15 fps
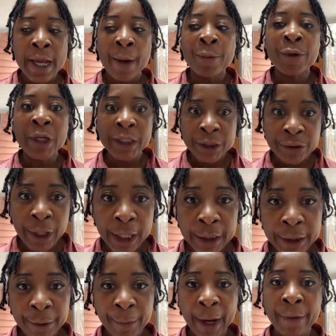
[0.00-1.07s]
I'm really
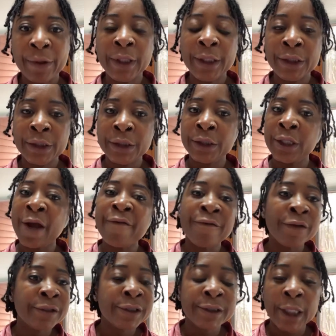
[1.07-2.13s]
struggling in my relationship. I
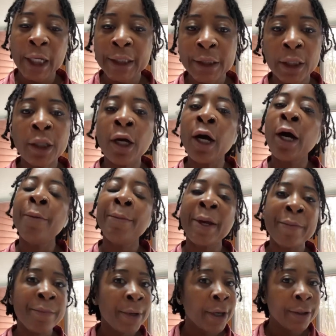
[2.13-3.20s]
feel sad a lot. My
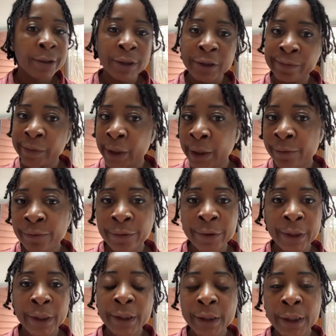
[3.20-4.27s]
partner is being
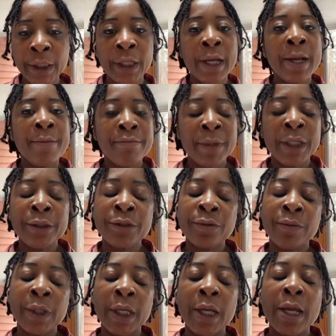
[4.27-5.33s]
really mean to
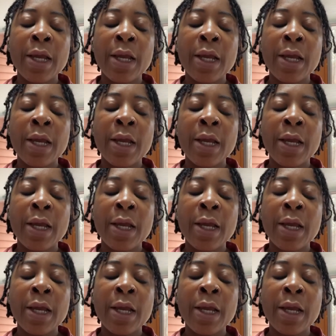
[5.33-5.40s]
me.